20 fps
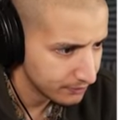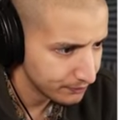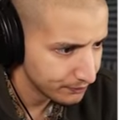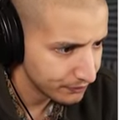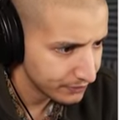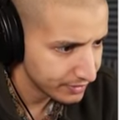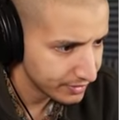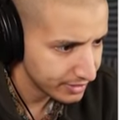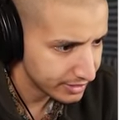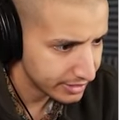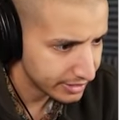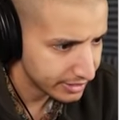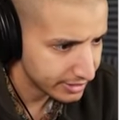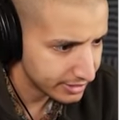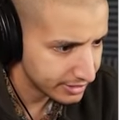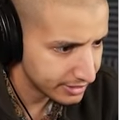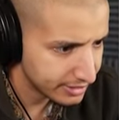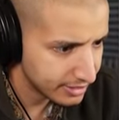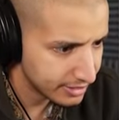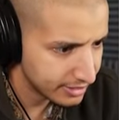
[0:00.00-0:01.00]
at us.
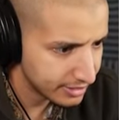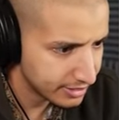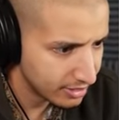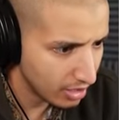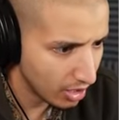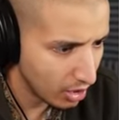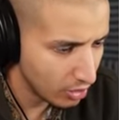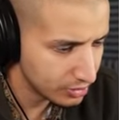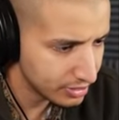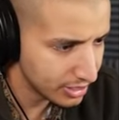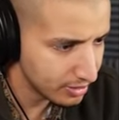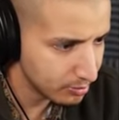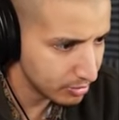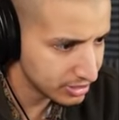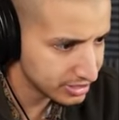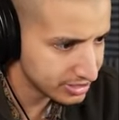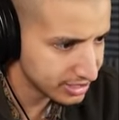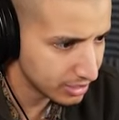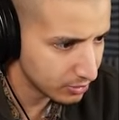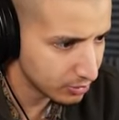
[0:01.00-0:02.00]
Oh, they
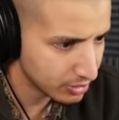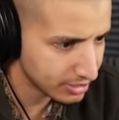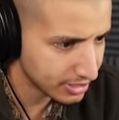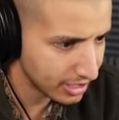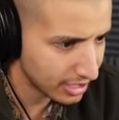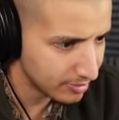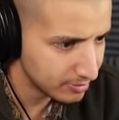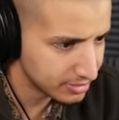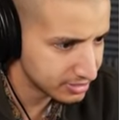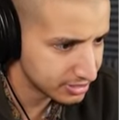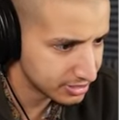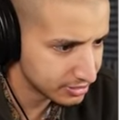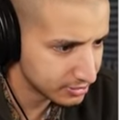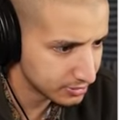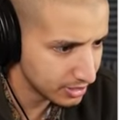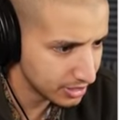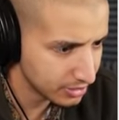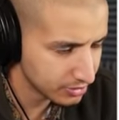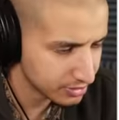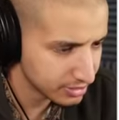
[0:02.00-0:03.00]
must think we're Thomas the
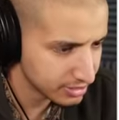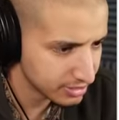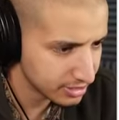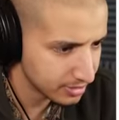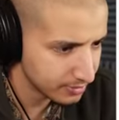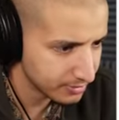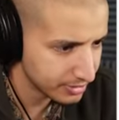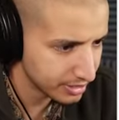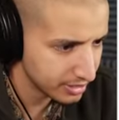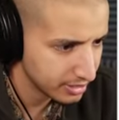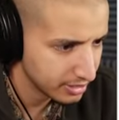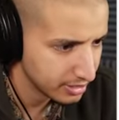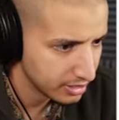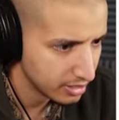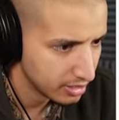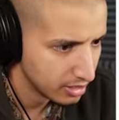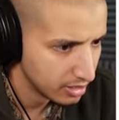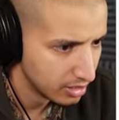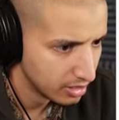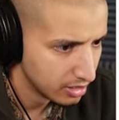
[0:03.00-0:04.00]
Train or something.
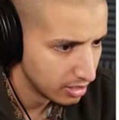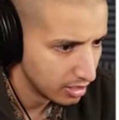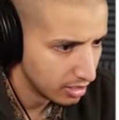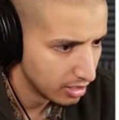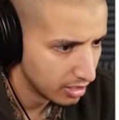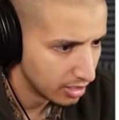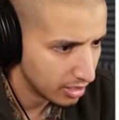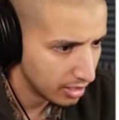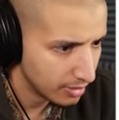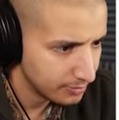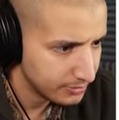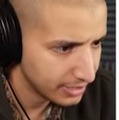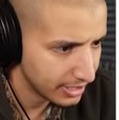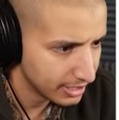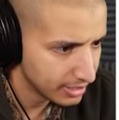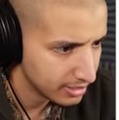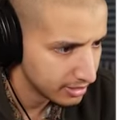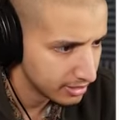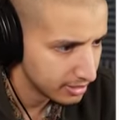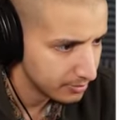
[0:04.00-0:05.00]
Up there.
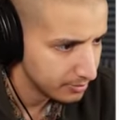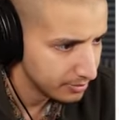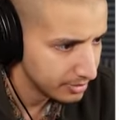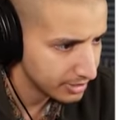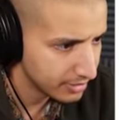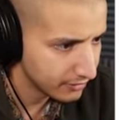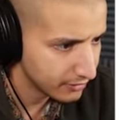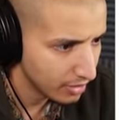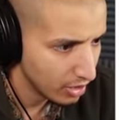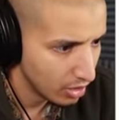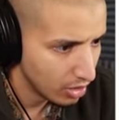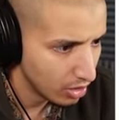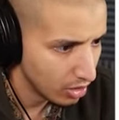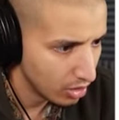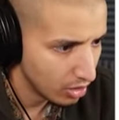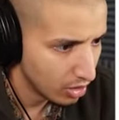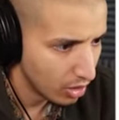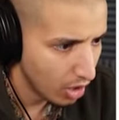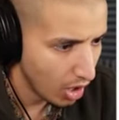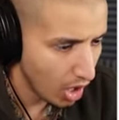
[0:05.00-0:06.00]
Oh, he's sneaked a
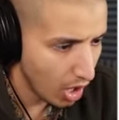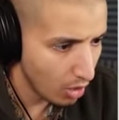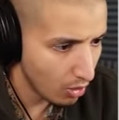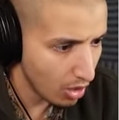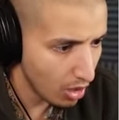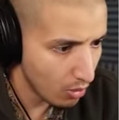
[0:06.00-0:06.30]
grenade. Oh, oh,